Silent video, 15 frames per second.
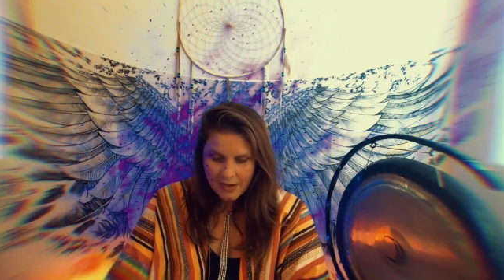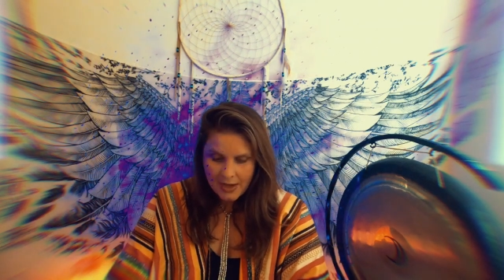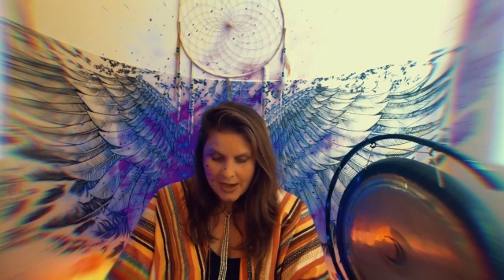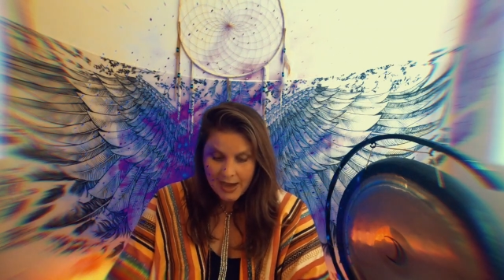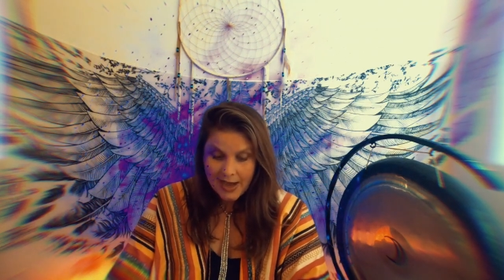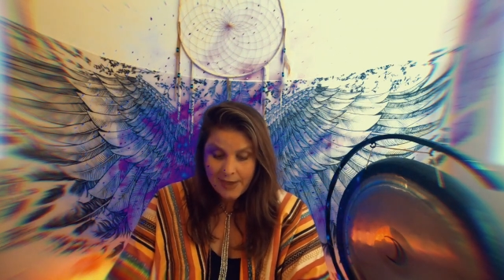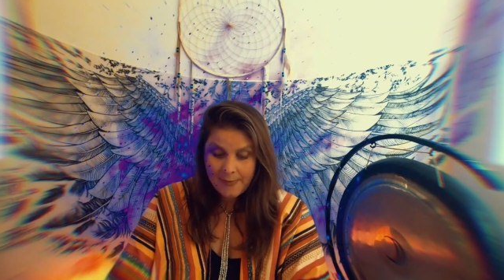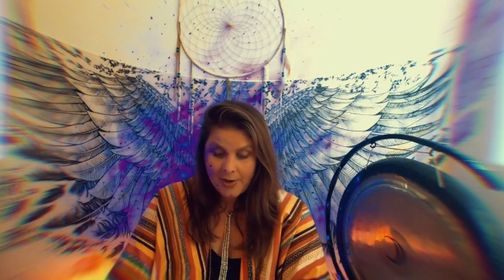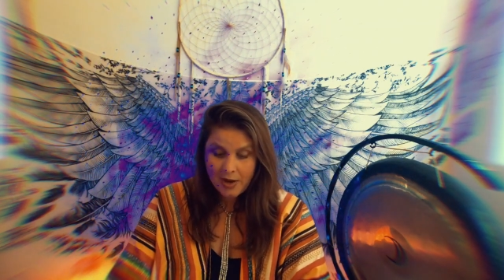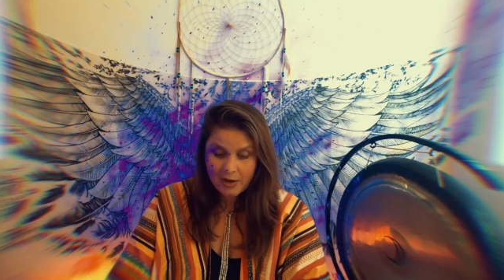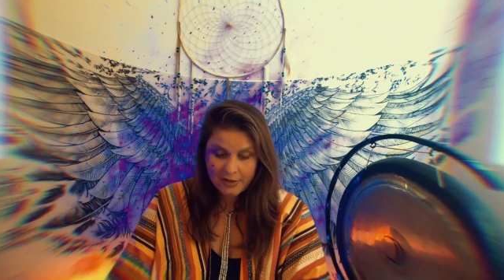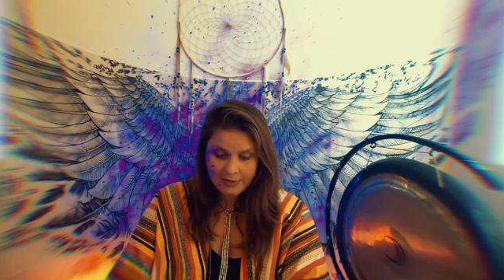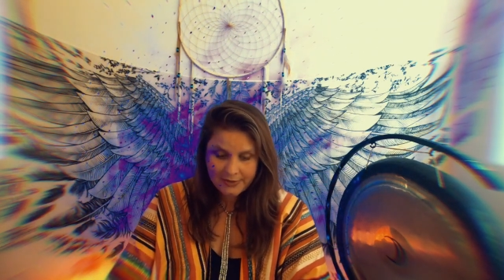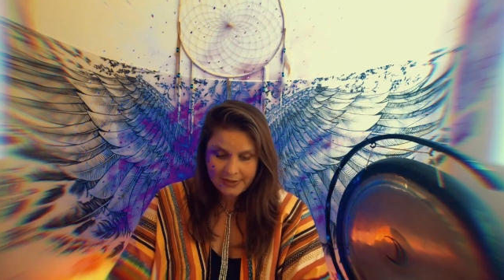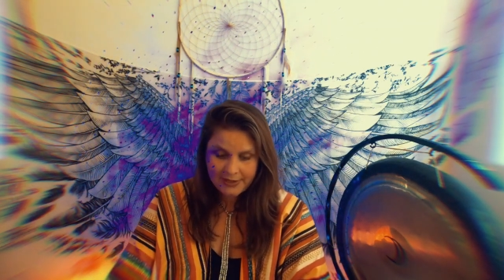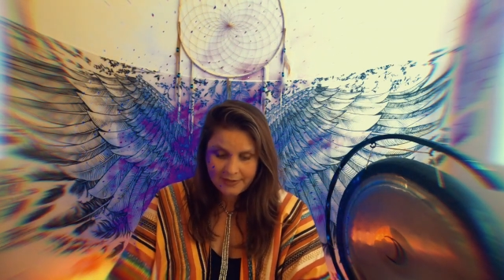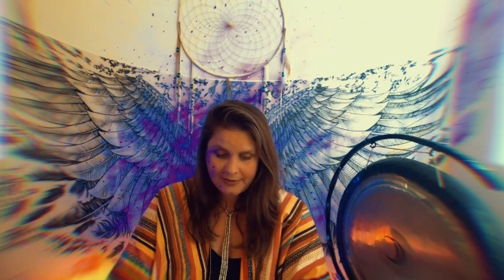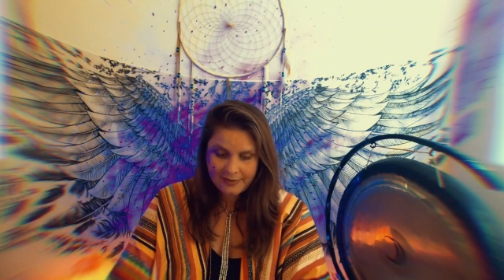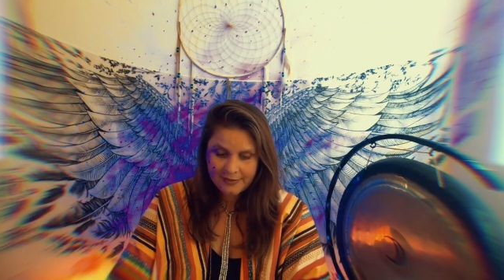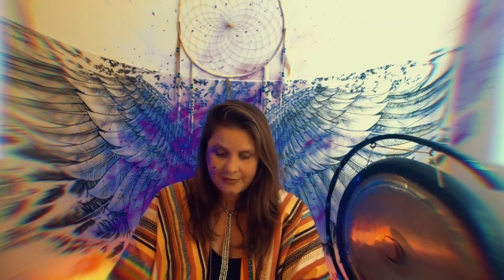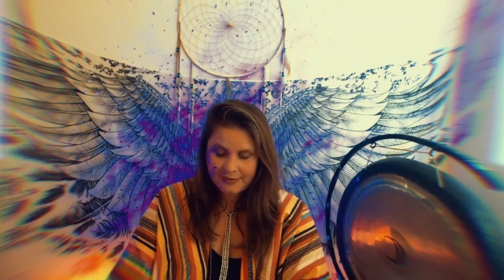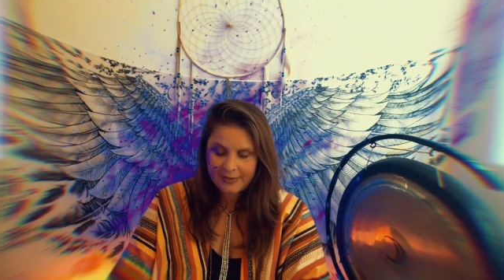I am
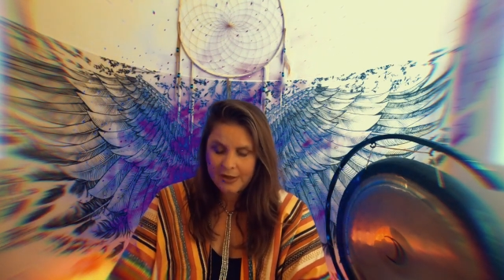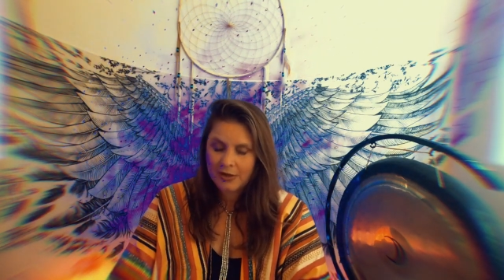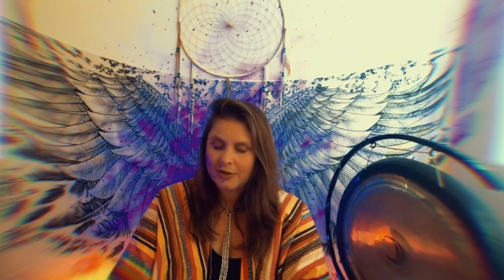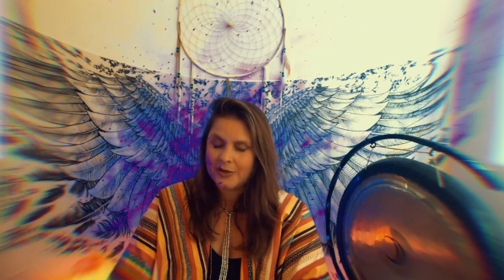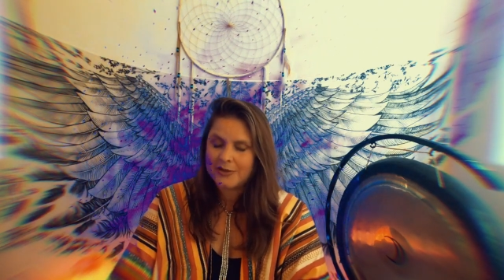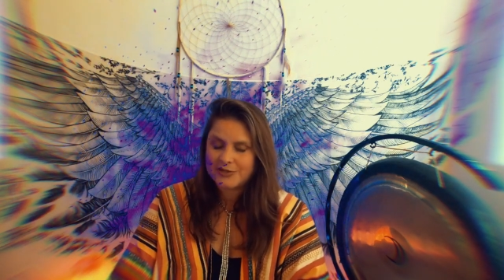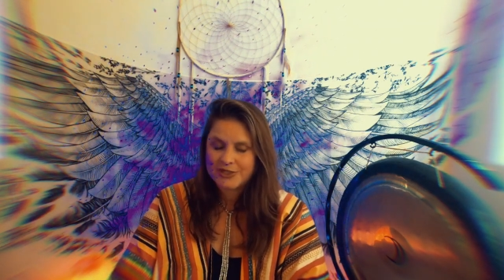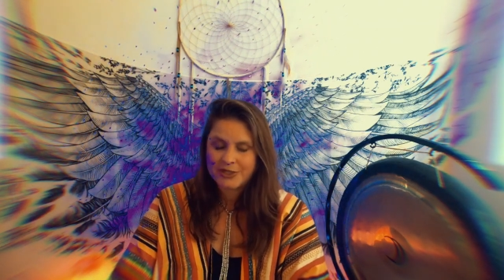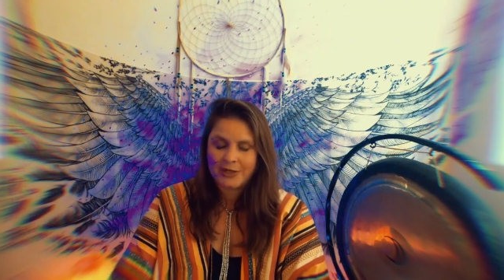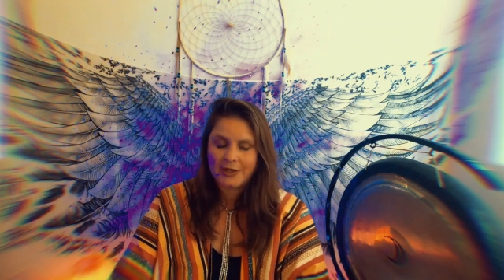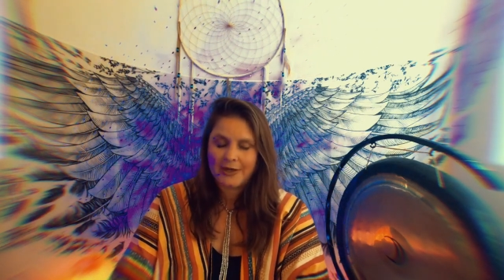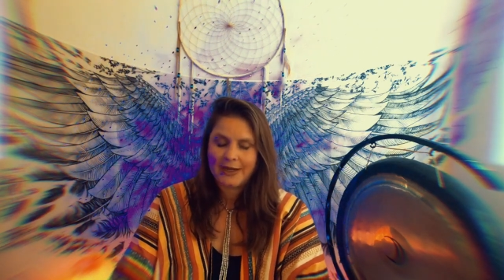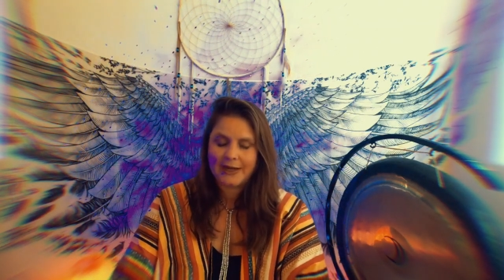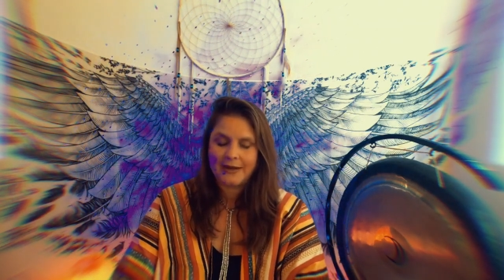honoring their culture,